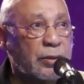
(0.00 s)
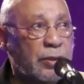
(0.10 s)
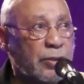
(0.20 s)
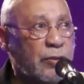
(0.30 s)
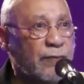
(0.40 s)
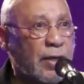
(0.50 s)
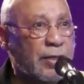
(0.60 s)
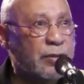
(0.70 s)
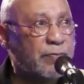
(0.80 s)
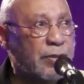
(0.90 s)
then you've
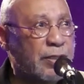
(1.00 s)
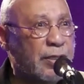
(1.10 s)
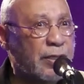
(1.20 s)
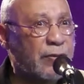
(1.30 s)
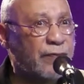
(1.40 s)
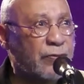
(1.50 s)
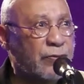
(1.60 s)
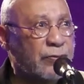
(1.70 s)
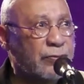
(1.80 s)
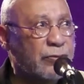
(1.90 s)
got to be
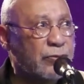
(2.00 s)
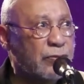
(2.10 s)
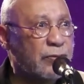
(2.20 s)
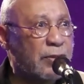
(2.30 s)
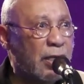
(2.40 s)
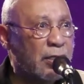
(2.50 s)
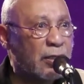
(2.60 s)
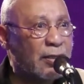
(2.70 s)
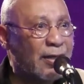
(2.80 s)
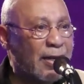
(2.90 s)
careful to not
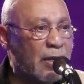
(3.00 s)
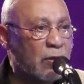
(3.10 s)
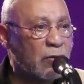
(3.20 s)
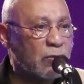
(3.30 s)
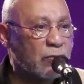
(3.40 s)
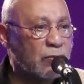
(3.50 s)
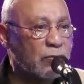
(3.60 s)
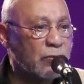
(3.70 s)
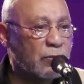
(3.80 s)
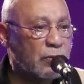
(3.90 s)
allow
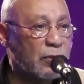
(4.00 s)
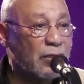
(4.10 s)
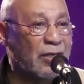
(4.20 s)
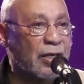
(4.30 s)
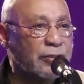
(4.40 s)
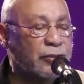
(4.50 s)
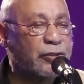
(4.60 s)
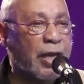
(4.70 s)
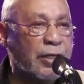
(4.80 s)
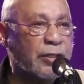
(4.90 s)

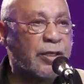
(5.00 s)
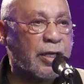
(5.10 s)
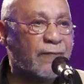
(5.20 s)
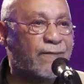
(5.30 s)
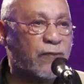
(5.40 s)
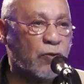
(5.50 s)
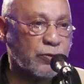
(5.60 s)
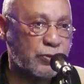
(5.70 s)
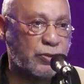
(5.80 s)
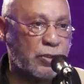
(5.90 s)
contending
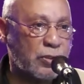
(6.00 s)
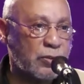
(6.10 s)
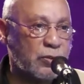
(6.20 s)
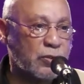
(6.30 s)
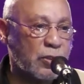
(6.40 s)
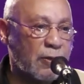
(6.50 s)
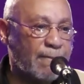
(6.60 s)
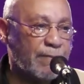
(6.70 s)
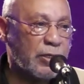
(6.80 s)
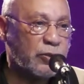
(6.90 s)
forces
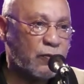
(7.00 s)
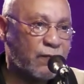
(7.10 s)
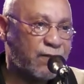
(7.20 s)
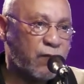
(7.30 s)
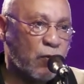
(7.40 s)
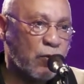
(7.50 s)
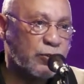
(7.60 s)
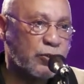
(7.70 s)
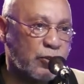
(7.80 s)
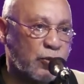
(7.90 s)
to
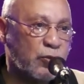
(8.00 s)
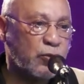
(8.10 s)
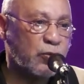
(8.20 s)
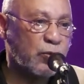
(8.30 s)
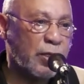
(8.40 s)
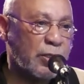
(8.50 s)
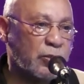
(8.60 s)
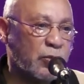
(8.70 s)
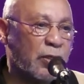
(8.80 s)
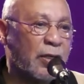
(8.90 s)
force you
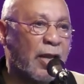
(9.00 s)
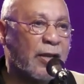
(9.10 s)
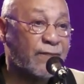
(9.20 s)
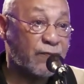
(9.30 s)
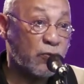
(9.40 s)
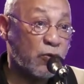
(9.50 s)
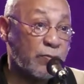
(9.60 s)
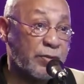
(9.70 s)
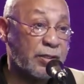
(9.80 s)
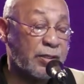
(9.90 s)
into a life
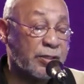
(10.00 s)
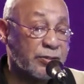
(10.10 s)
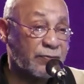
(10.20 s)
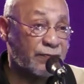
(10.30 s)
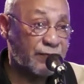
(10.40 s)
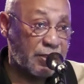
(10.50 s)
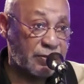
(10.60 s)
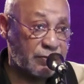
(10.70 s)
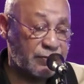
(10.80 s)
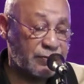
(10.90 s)
form that doesn't fit,
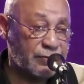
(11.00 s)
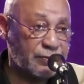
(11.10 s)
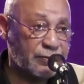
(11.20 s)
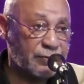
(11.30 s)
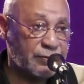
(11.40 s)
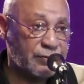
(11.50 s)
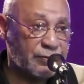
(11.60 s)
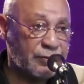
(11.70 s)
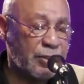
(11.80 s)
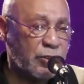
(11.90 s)

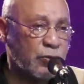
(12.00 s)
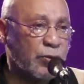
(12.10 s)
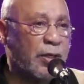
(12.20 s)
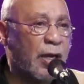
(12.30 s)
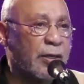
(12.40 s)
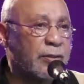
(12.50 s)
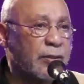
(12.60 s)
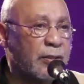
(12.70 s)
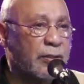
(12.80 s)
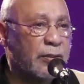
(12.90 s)
that you were not
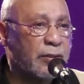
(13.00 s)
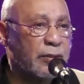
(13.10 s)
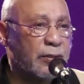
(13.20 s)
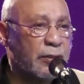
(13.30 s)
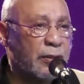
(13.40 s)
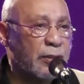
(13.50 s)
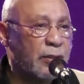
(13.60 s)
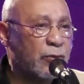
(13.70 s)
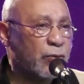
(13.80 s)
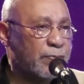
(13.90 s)

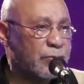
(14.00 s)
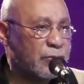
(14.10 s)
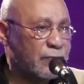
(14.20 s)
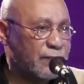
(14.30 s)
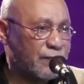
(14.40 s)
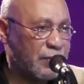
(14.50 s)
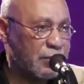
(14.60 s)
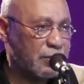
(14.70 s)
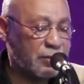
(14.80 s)
equipped to fit.